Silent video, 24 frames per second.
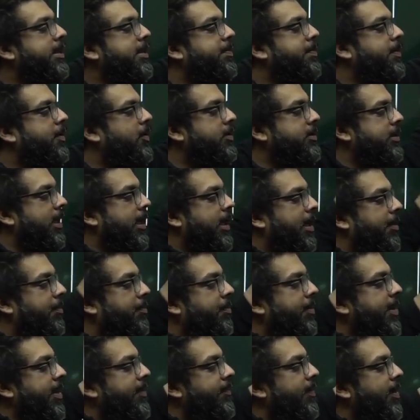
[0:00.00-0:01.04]
Because the
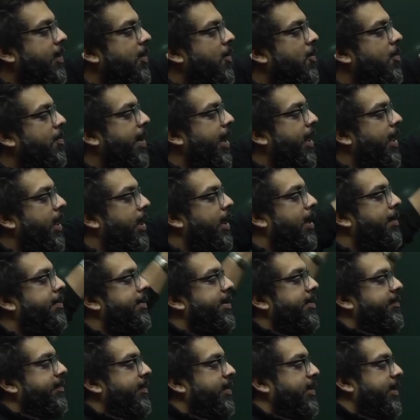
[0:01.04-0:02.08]
company will go bankrupt
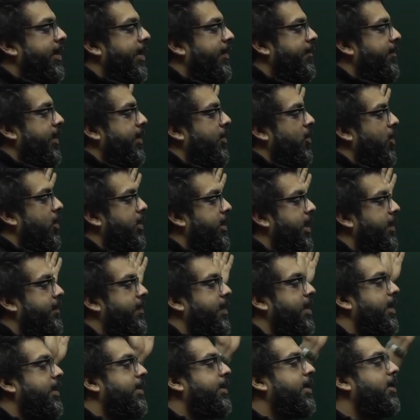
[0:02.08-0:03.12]
if they not have
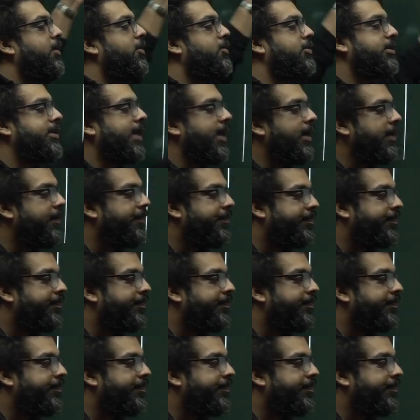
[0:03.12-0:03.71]
anything to sell.